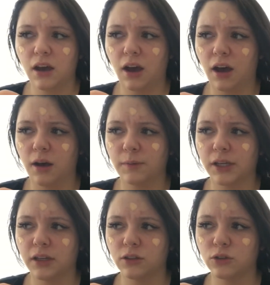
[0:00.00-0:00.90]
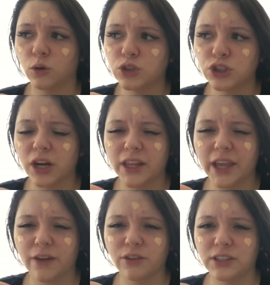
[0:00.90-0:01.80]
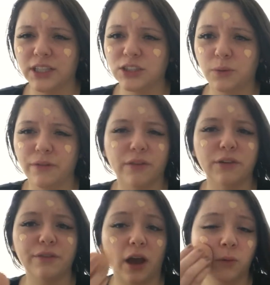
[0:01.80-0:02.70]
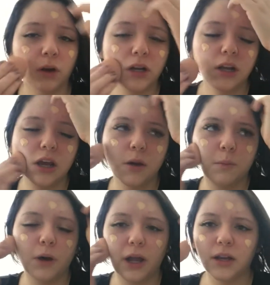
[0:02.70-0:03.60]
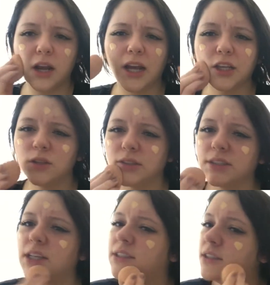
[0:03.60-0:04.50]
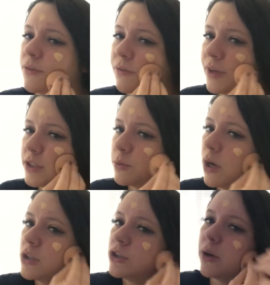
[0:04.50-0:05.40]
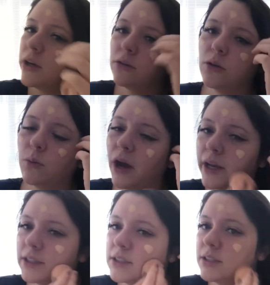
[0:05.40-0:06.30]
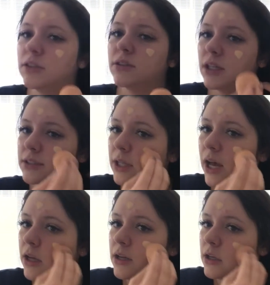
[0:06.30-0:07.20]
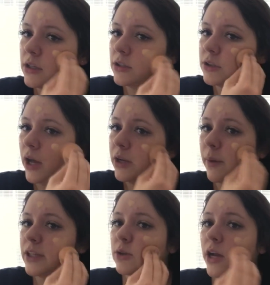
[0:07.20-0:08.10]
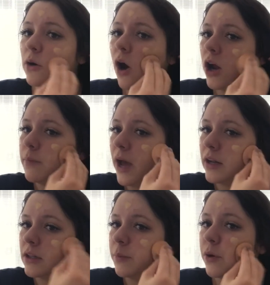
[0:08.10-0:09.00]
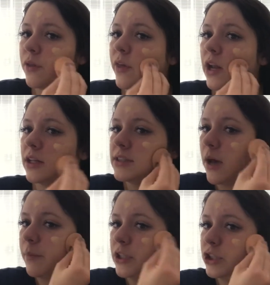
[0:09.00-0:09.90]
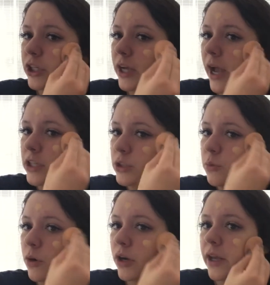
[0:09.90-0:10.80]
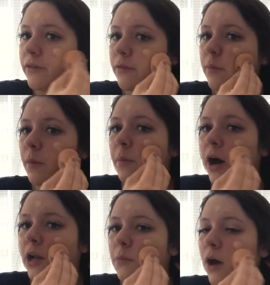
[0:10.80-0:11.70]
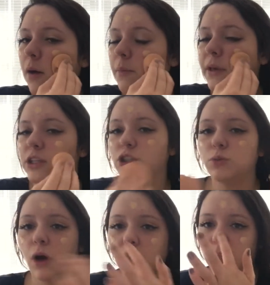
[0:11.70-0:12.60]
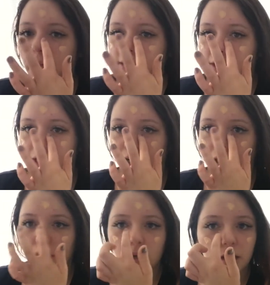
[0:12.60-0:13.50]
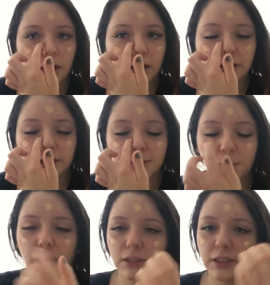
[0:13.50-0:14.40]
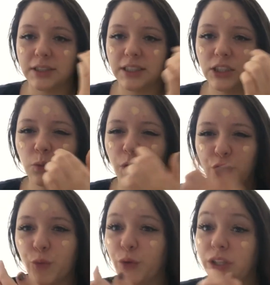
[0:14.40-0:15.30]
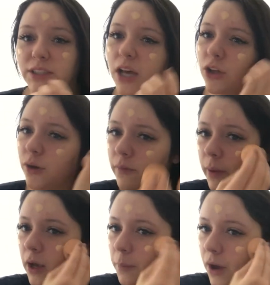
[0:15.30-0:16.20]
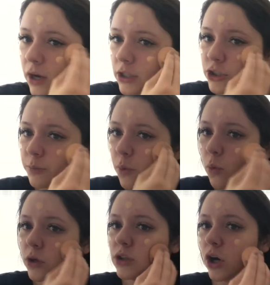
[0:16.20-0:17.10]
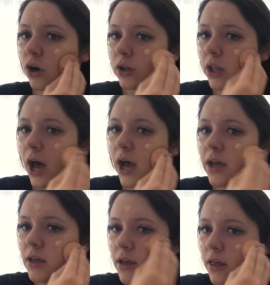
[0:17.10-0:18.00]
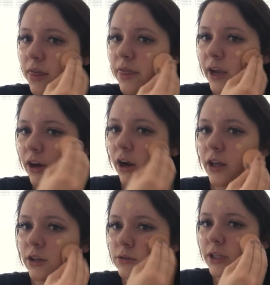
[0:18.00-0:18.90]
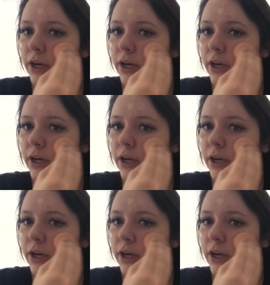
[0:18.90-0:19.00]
like lotion or anything after that takes away. I've never found one, but I use a sensitive face wash, so I don't know why it still does that. So anyway, so I don't automatically put that on the top of my cheek. I actually work it from the bottom up because you want less here in these spots, because this is where you could really tell you have makeup on because your pores are a lot thicker in those